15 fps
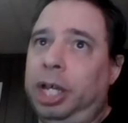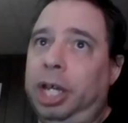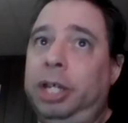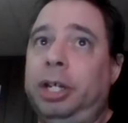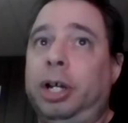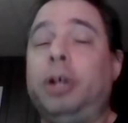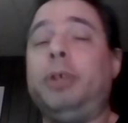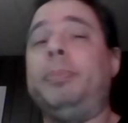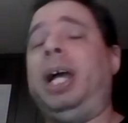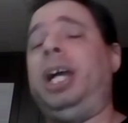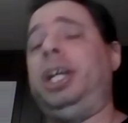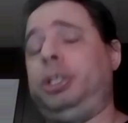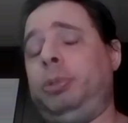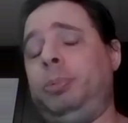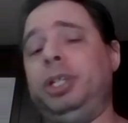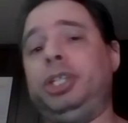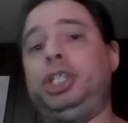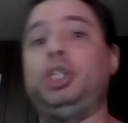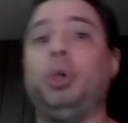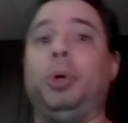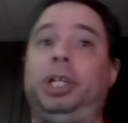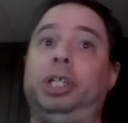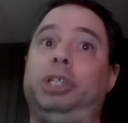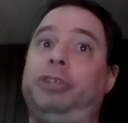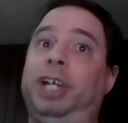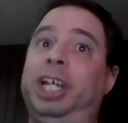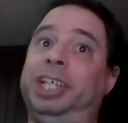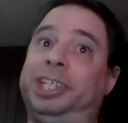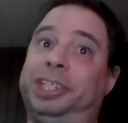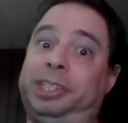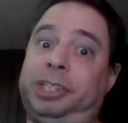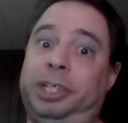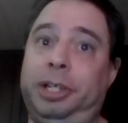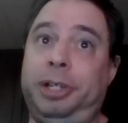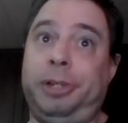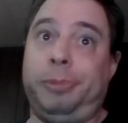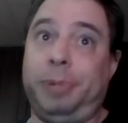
and her match with Jordynne Grace.